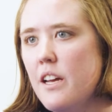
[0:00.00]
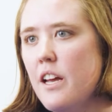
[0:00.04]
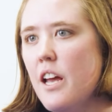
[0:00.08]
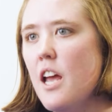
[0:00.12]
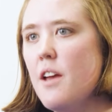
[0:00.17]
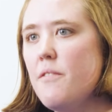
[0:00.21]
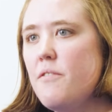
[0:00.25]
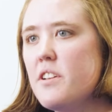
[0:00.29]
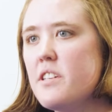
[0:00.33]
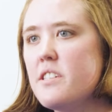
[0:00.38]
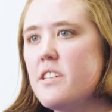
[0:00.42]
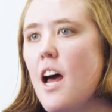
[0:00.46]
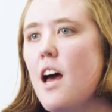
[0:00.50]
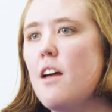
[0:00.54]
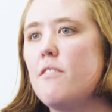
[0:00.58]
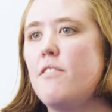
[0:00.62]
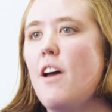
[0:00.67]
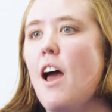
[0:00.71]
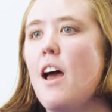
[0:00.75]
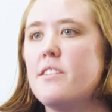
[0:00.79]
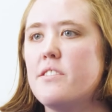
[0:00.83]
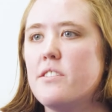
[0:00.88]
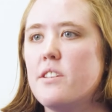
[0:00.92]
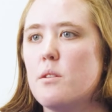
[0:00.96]
If it's not
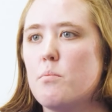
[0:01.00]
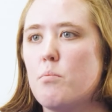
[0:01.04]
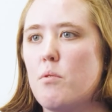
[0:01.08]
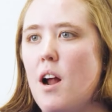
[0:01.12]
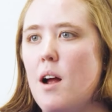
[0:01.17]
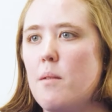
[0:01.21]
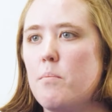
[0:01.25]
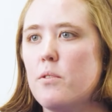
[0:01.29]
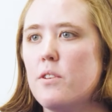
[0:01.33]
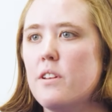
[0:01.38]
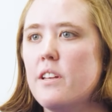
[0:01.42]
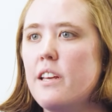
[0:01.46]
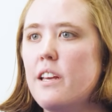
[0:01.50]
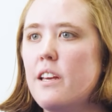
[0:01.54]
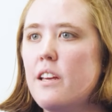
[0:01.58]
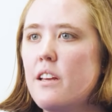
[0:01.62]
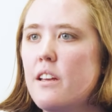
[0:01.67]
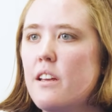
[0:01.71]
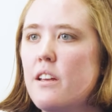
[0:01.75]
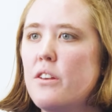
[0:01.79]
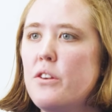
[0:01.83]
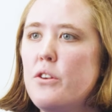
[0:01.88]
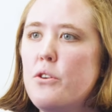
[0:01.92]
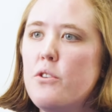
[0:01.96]
fastened properly,
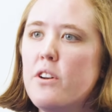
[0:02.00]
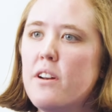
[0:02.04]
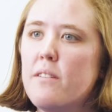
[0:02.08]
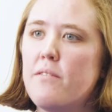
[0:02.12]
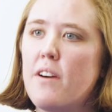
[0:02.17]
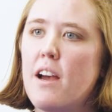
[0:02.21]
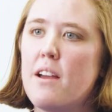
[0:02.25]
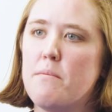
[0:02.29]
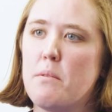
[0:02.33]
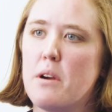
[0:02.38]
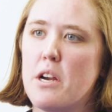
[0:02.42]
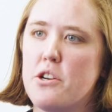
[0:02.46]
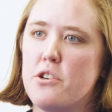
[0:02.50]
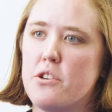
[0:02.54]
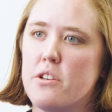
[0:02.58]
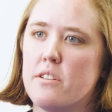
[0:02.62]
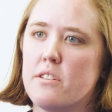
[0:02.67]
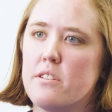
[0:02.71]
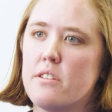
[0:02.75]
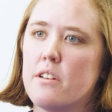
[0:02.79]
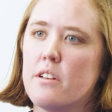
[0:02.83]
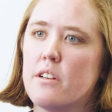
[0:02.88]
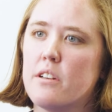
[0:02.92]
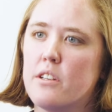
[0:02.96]
unit
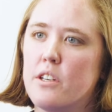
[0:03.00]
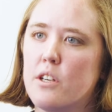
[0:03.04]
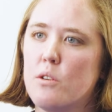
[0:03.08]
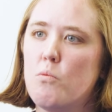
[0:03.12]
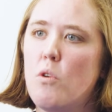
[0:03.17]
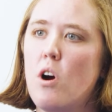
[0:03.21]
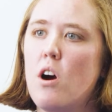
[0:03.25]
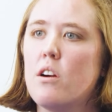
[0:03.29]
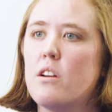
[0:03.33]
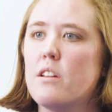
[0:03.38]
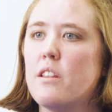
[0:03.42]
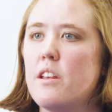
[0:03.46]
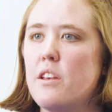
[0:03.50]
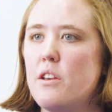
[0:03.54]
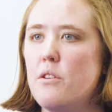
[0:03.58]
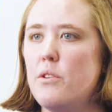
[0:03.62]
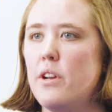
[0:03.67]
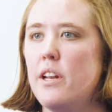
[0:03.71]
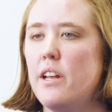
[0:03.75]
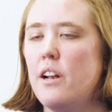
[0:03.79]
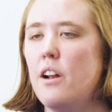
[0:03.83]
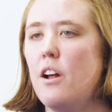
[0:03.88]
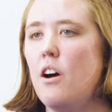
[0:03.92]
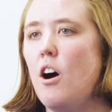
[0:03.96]
vibrations could walk the
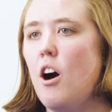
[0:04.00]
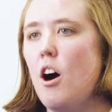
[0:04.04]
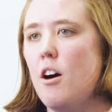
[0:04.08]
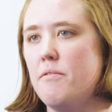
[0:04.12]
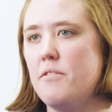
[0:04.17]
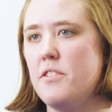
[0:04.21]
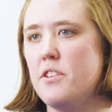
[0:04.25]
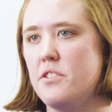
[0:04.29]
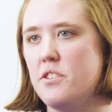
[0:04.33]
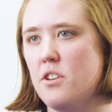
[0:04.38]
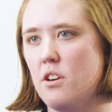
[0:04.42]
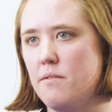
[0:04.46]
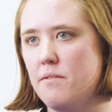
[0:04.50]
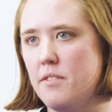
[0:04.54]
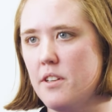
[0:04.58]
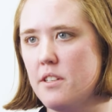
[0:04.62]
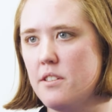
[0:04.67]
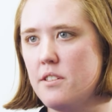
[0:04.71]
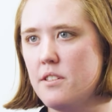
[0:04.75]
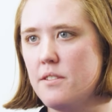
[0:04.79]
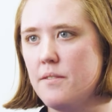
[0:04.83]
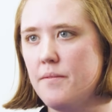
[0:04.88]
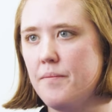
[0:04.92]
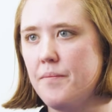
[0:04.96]
unit off the surface.